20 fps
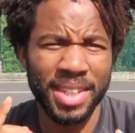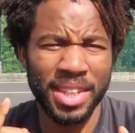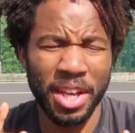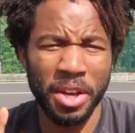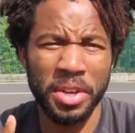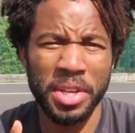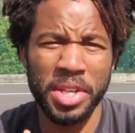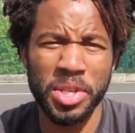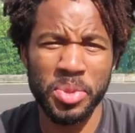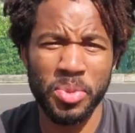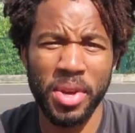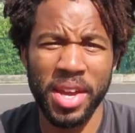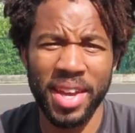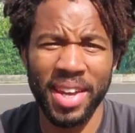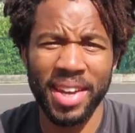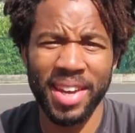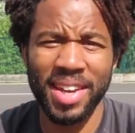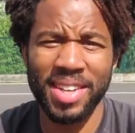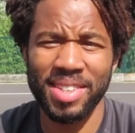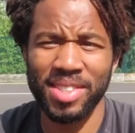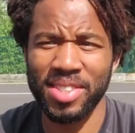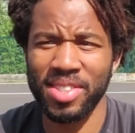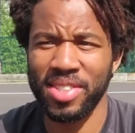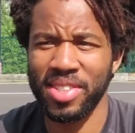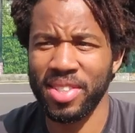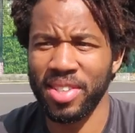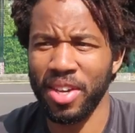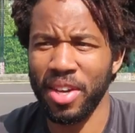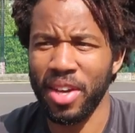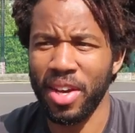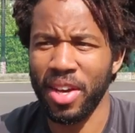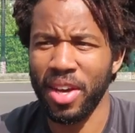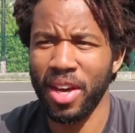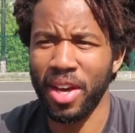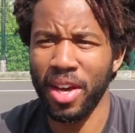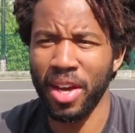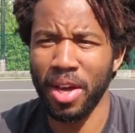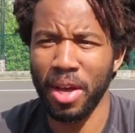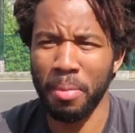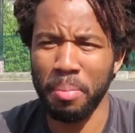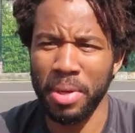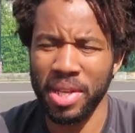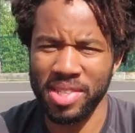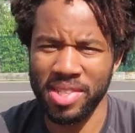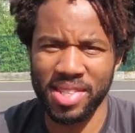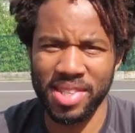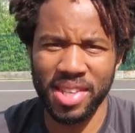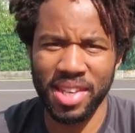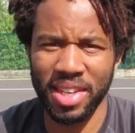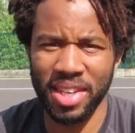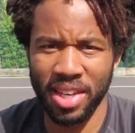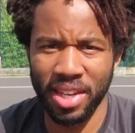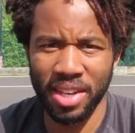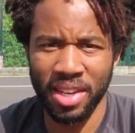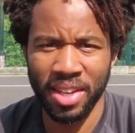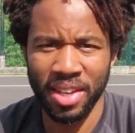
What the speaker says: Now here's where it gets a bit sticky.